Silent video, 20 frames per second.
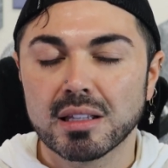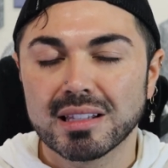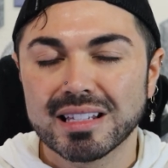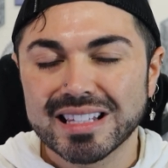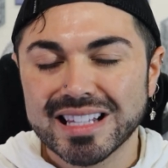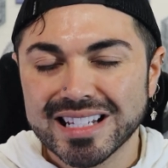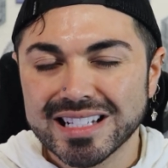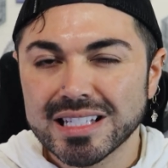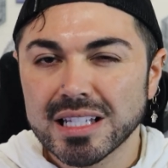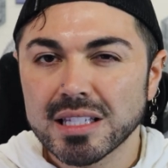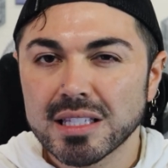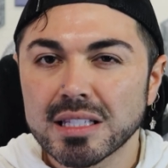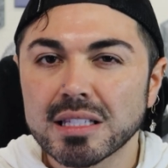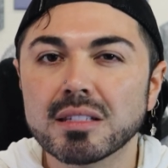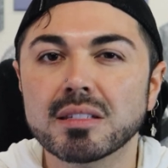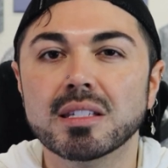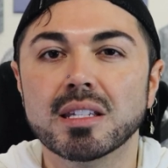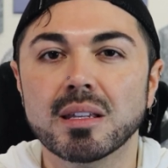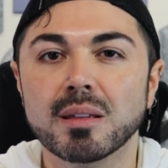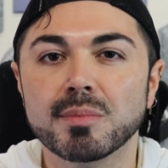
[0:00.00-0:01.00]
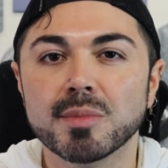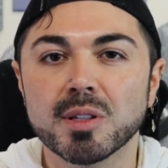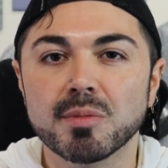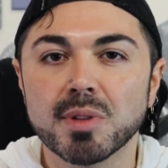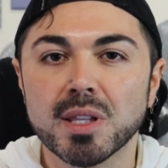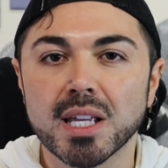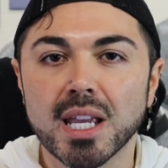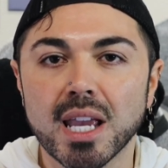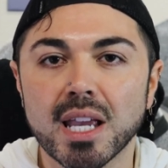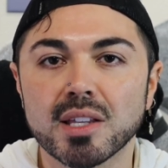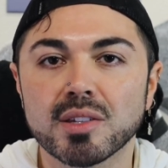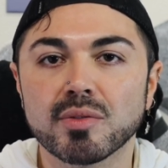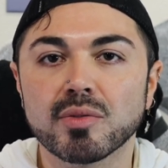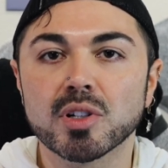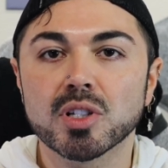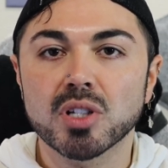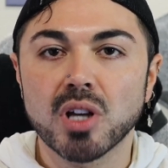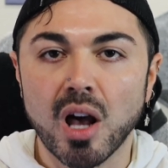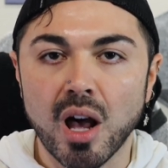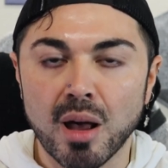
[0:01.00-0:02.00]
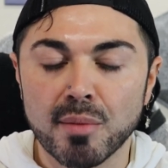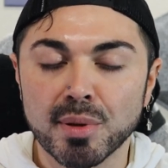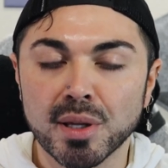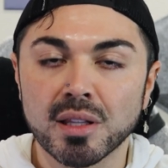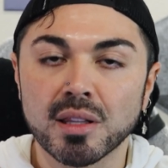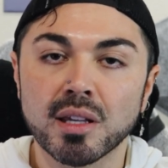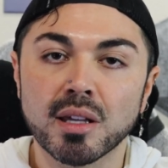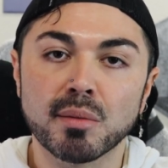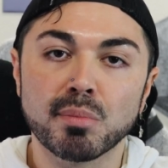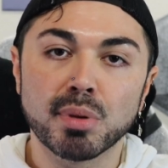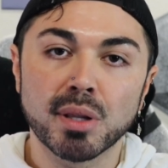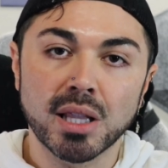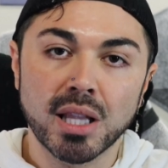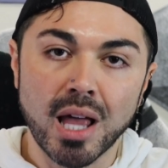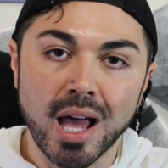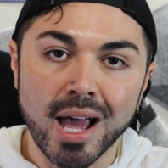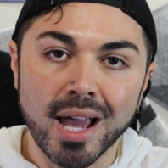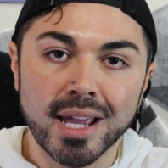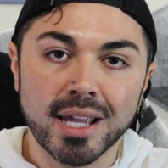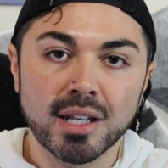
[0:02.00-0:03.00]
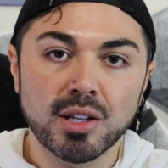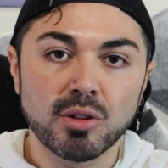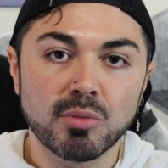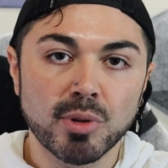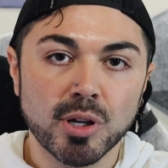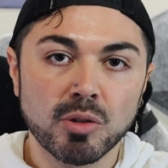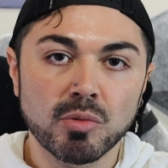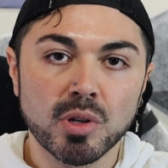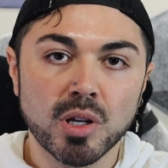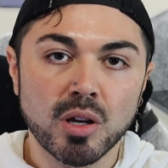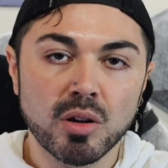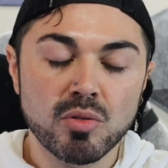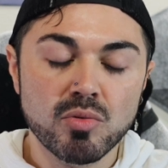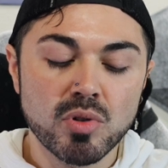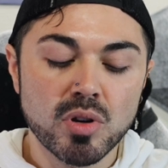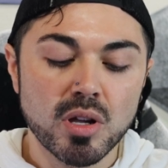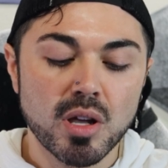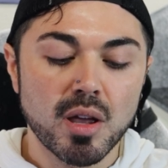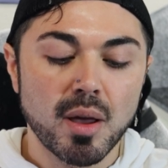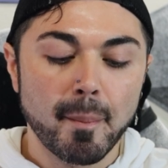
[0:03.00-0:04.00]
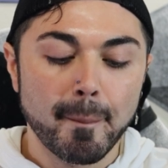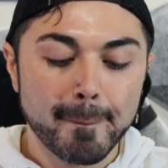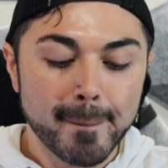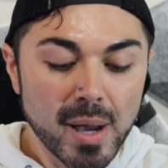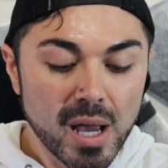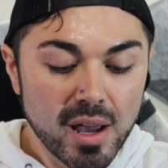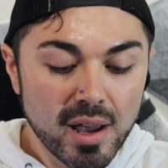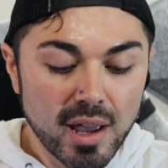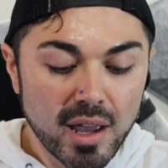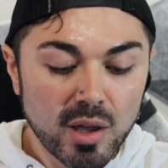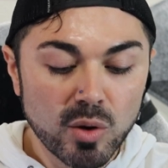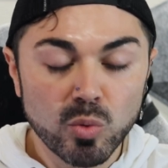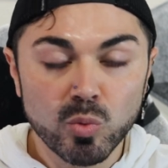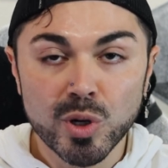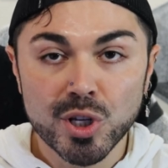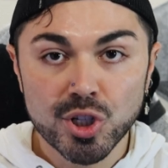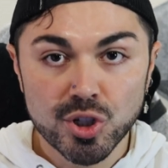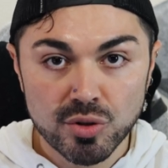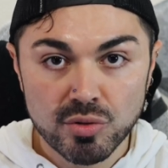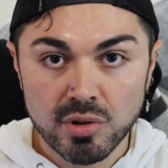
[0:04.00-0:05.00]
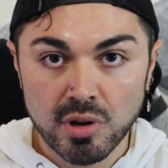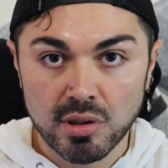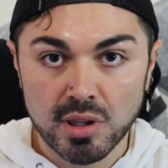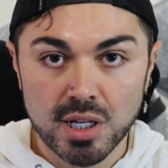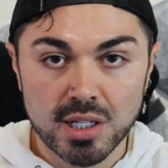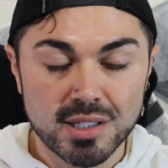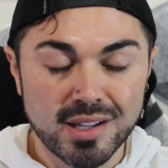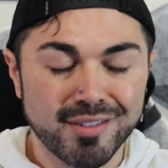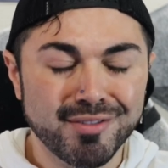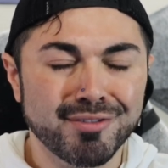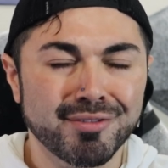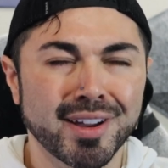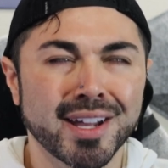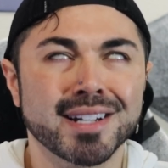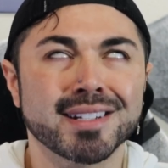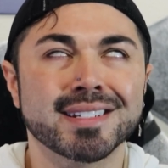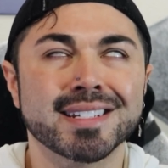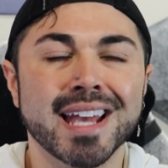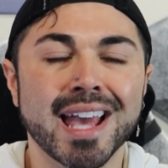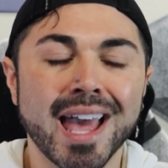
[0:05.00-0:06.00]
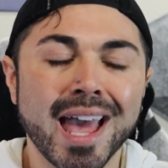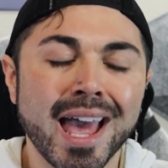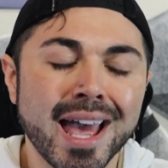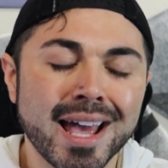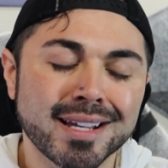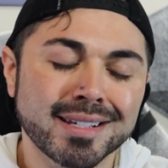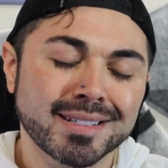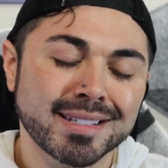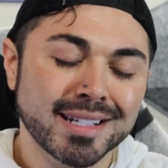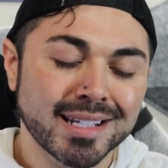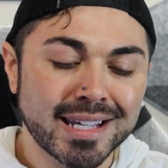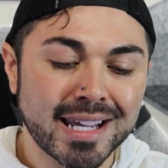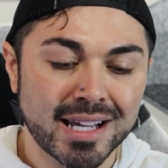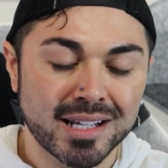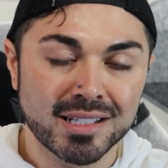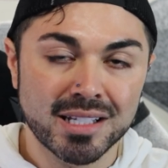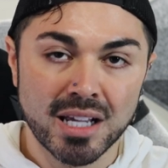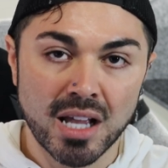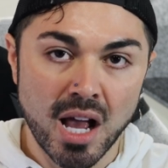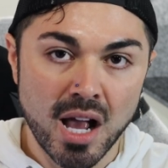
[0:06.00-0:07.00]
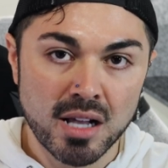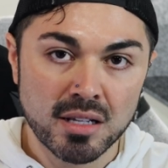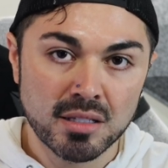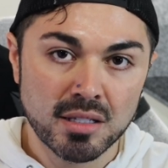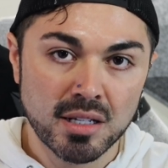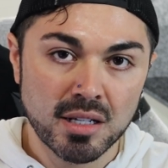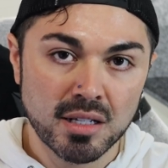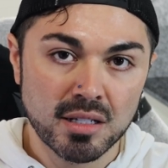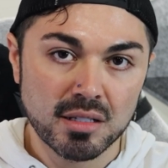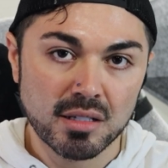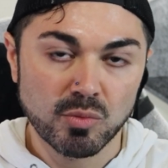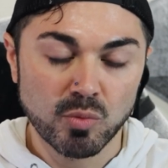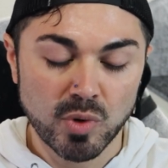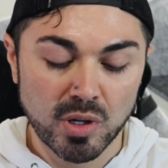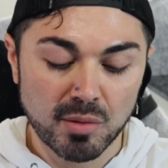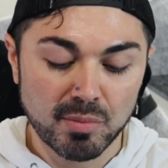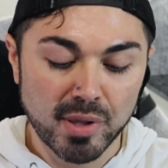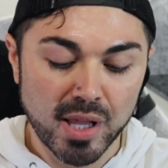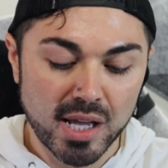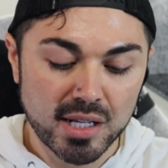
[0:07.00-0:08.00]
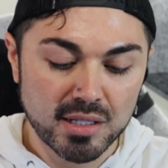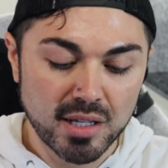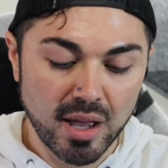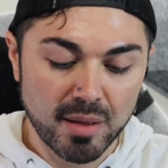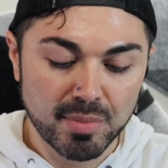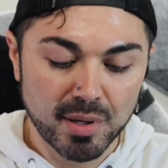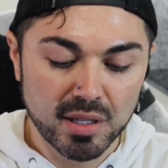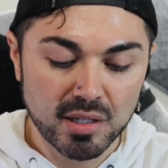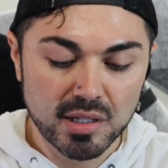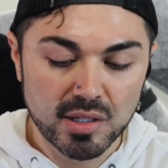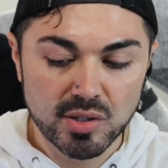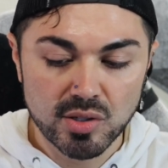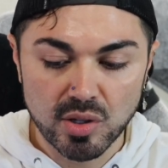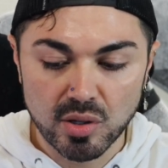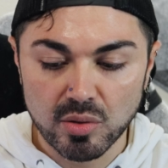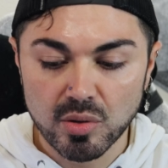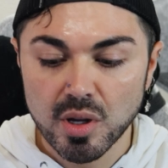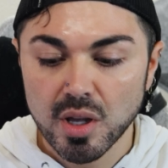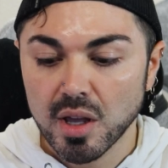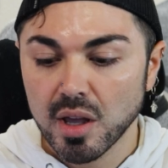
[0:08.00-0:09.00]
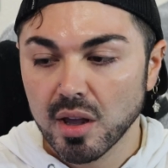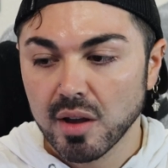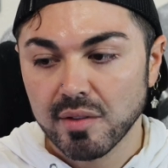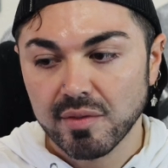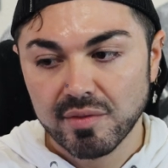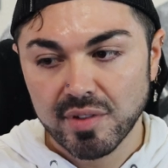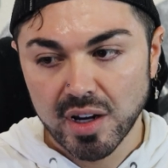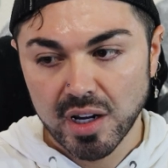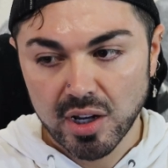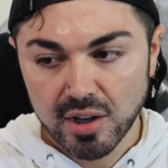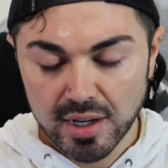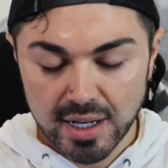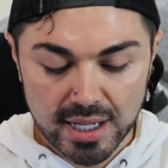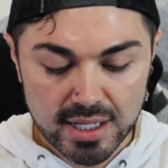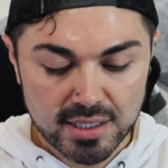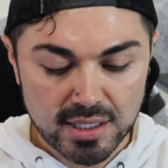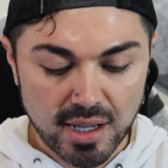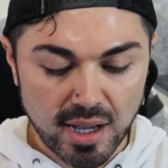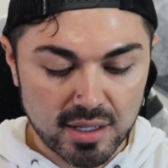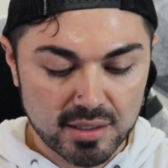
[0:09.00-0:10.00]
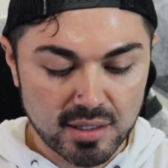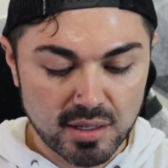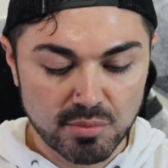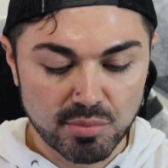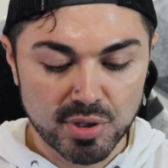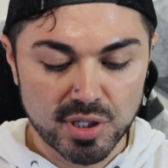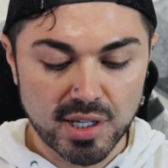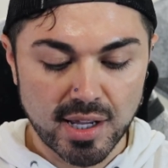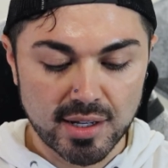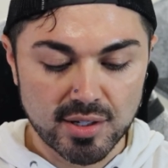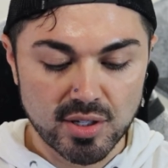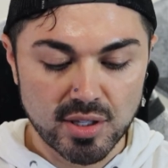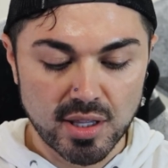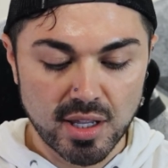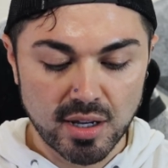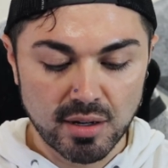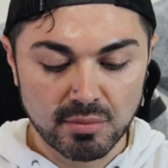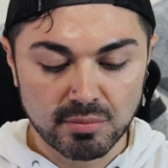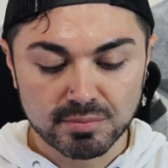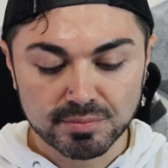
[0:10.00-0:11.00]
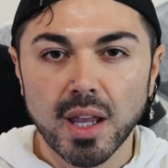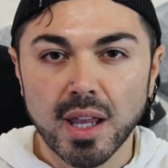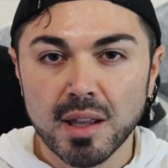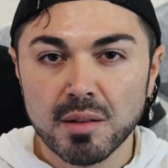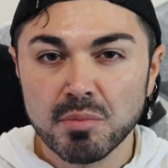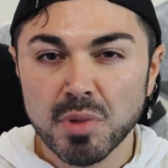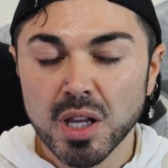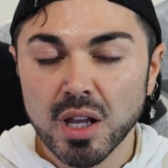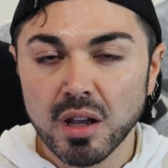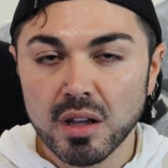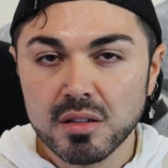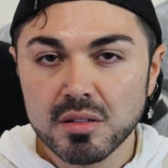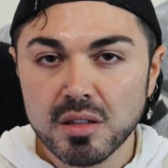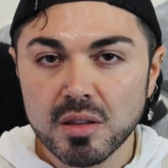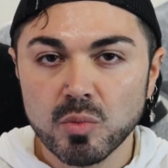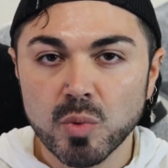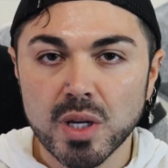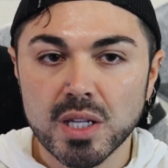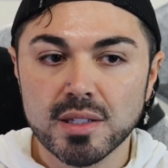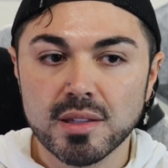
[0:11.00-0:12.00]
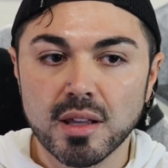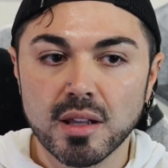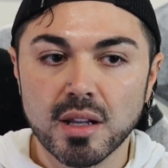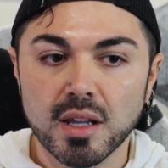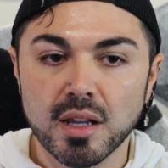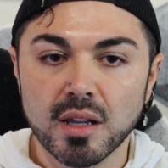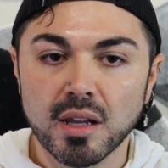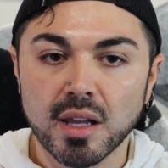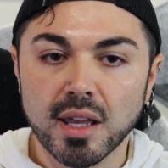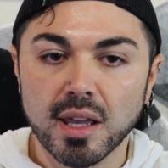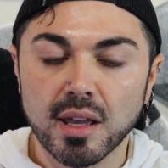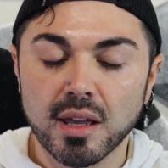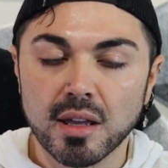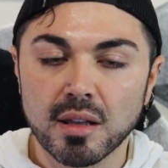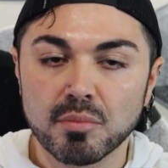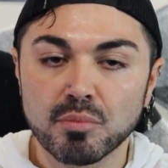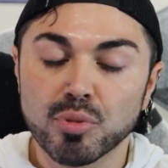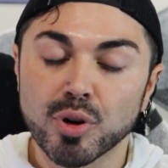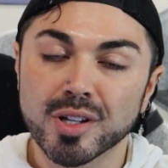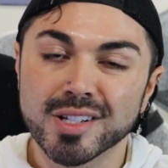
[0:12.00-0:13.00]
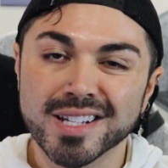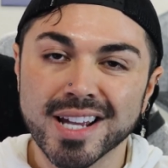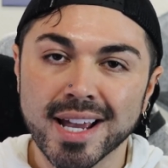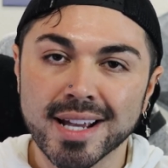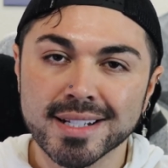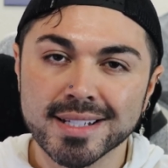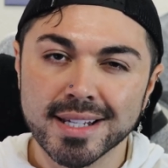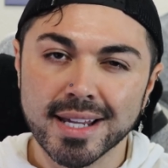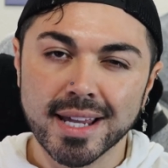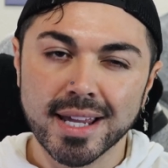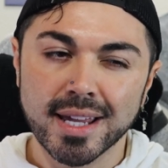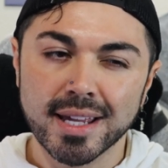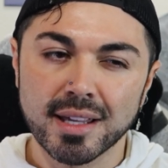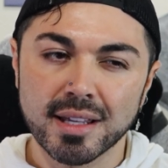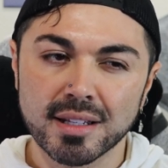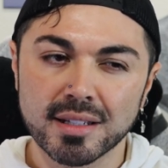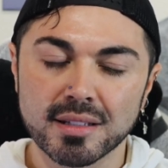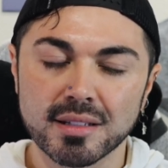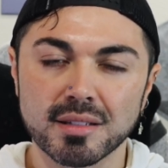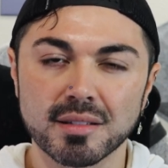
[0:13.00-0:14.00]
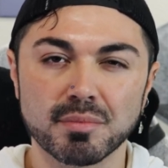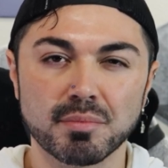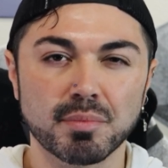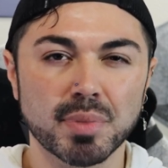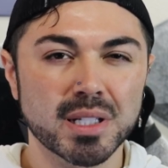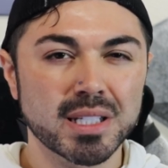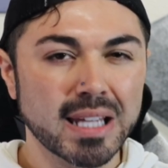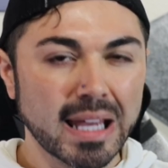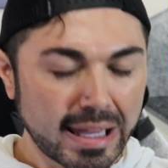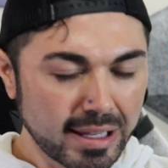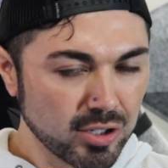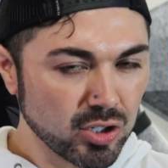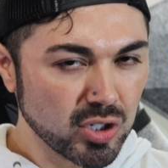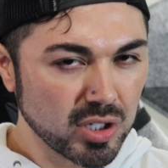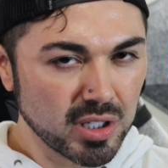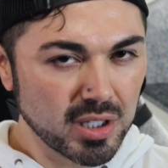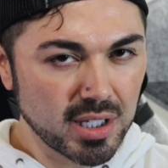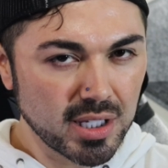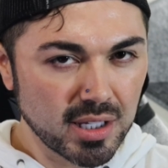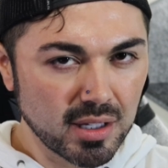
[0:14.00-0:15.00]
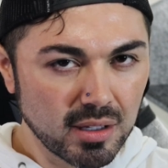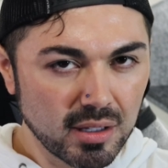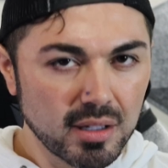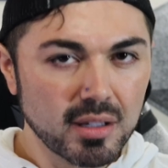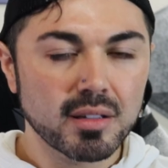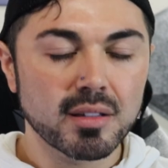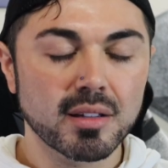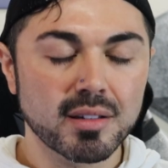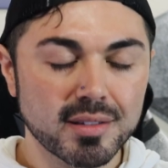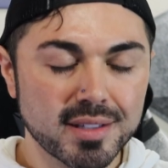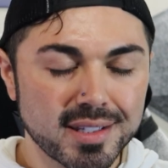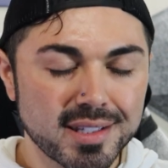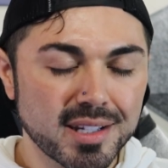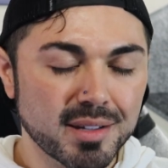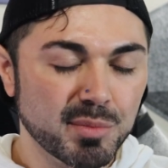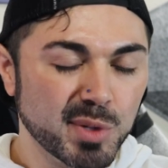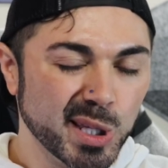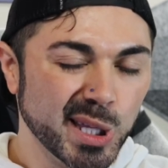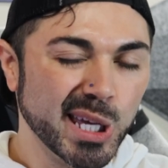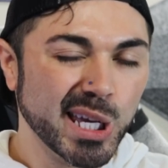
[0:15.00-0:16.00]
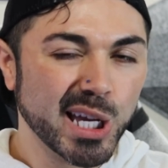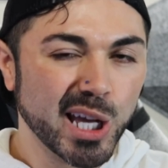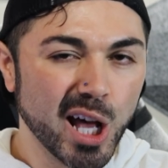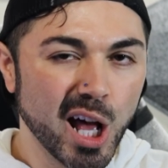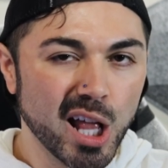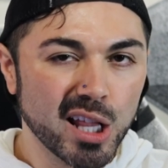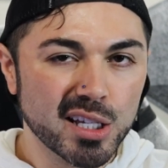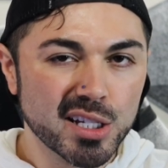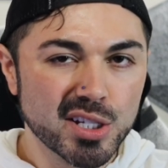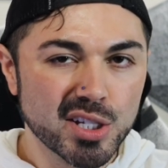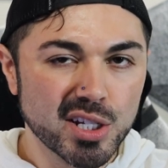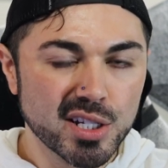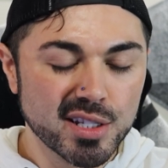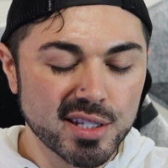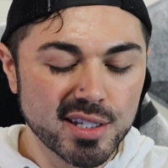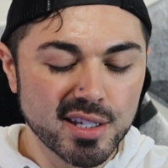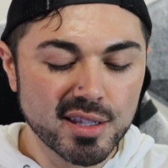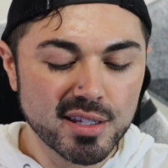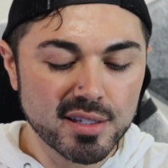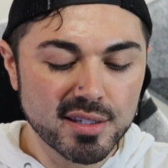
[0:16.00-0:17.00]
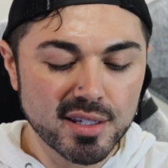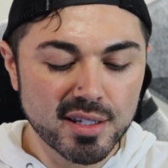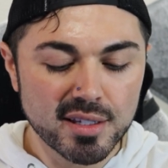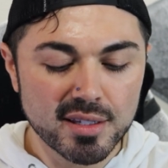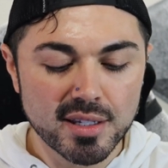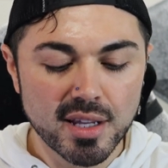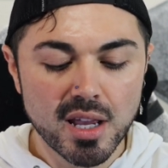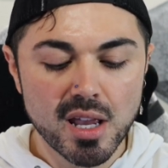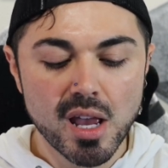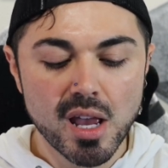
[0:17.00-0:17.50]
That doesn't seem to be the case for topically applied ubiquinone, but we do know that it's a fantastic antioxidant when applied topically, so very good antioxidant protection there. And because of the ways that it can protect and potentially stimulate collagen synthesis,